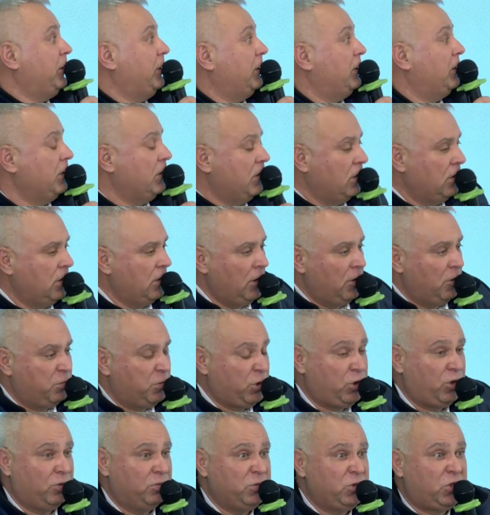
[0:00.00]
they learn,
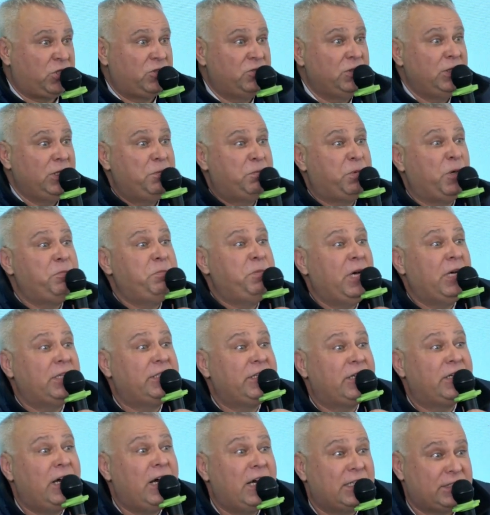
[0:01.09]
like people who actually
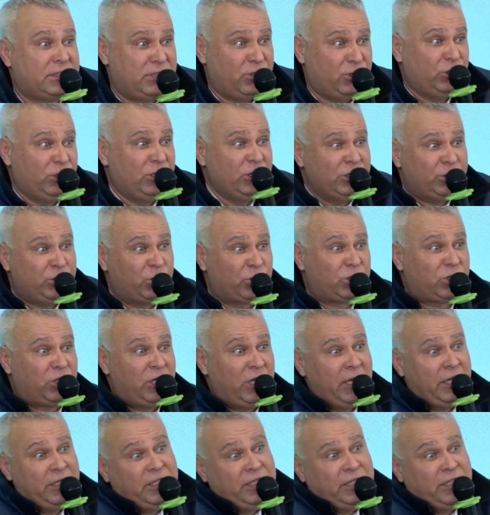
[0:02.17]
are in scuba diving, you know,